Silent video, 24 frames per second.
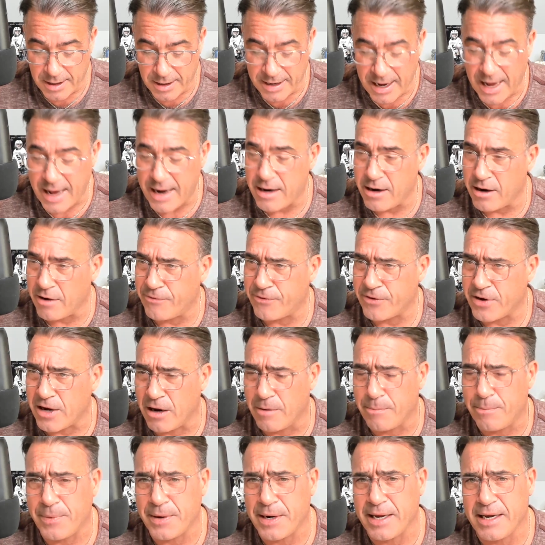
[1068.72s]
not enough
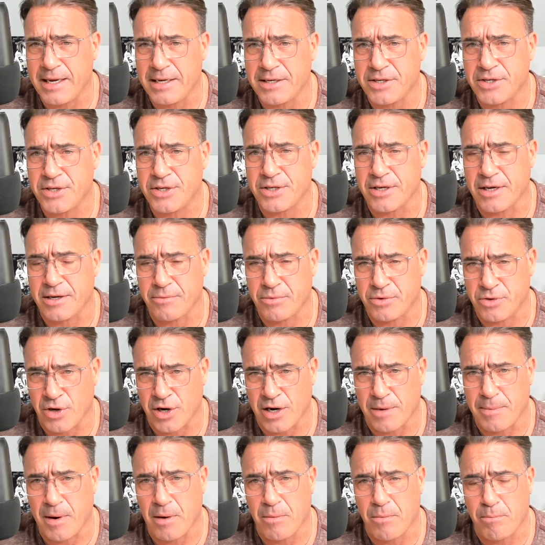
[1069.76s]
companies, and we're
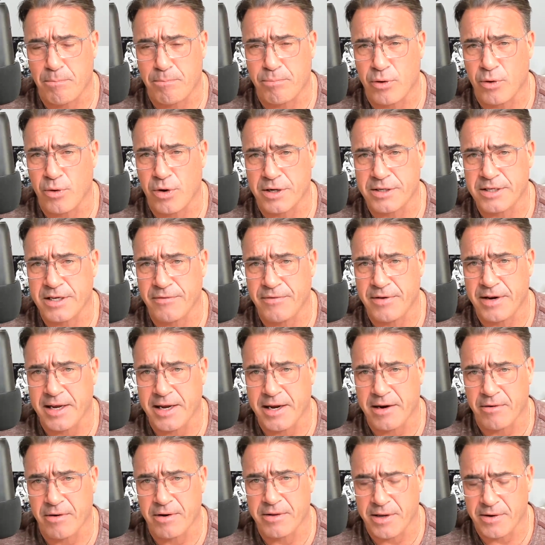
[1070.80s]
talking about productivity
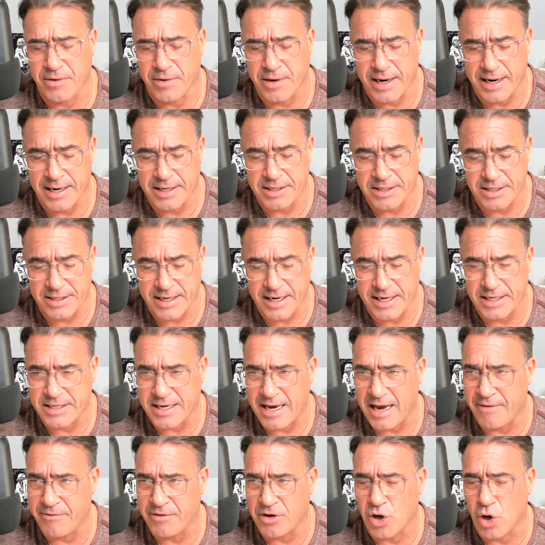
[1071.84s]
here in the United States,
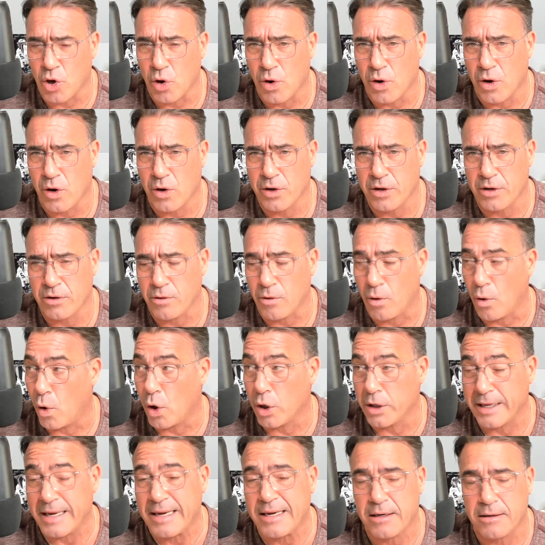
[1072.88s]
haven't gone
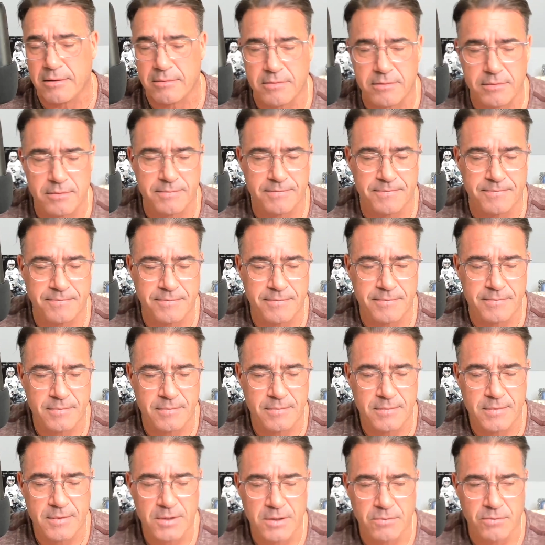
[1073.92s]
all in
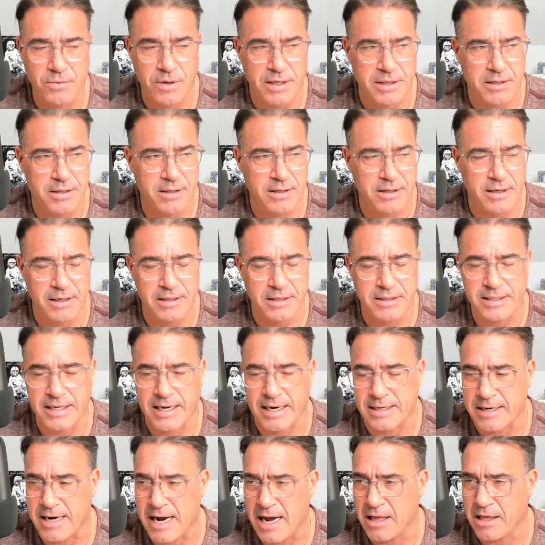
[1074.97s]
with
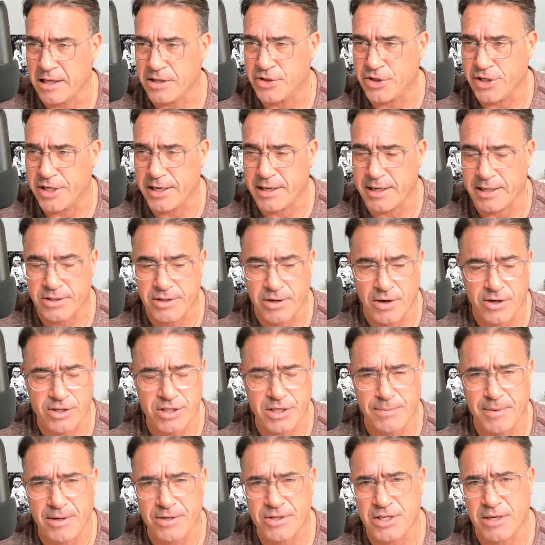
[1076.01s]
technology. And he talks
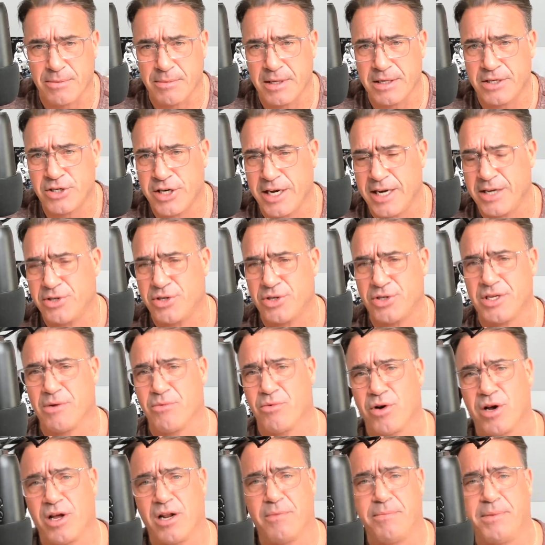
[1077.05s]
about some of the changes that
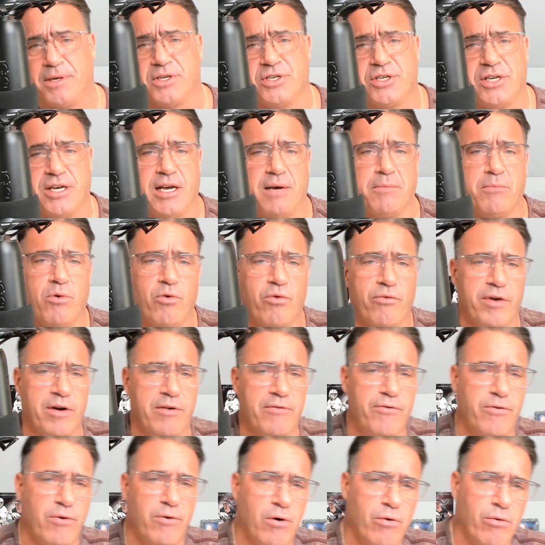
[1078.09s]
we're going to be seeing moving
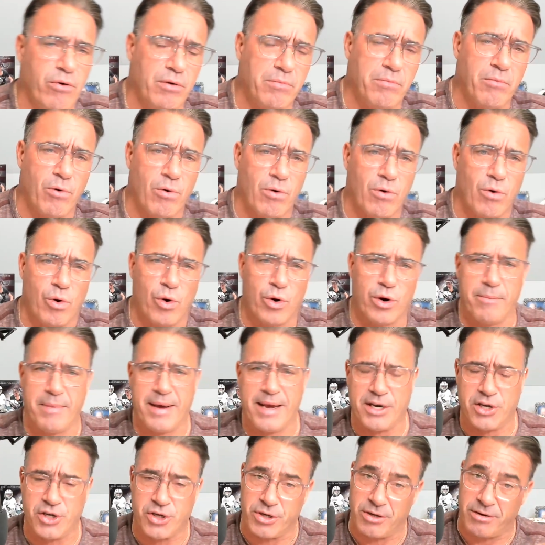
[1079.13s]
forward, more
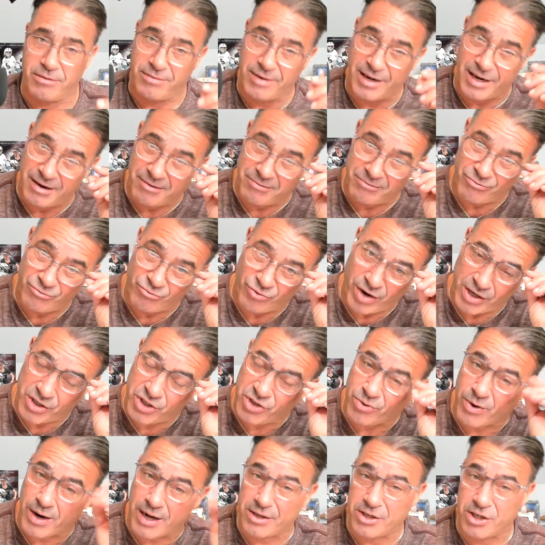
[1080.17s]
automation in
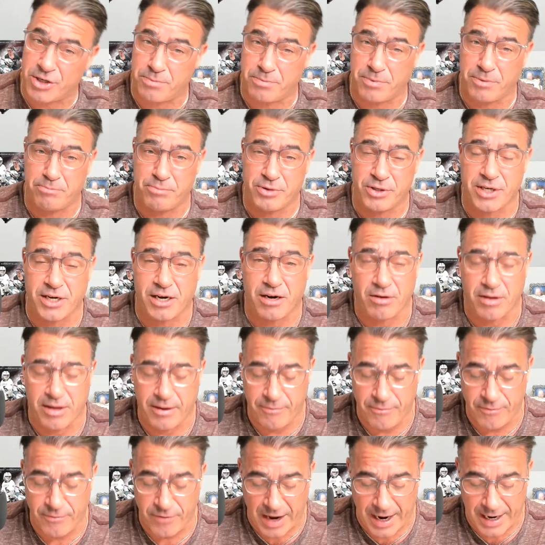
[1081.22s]
restaurants,
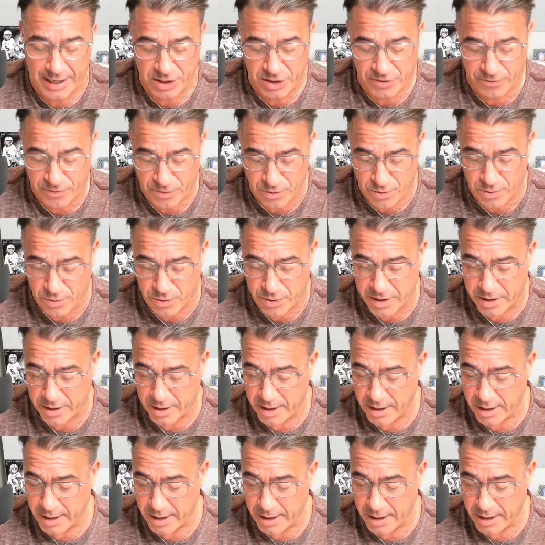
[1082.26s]
particularly fast food,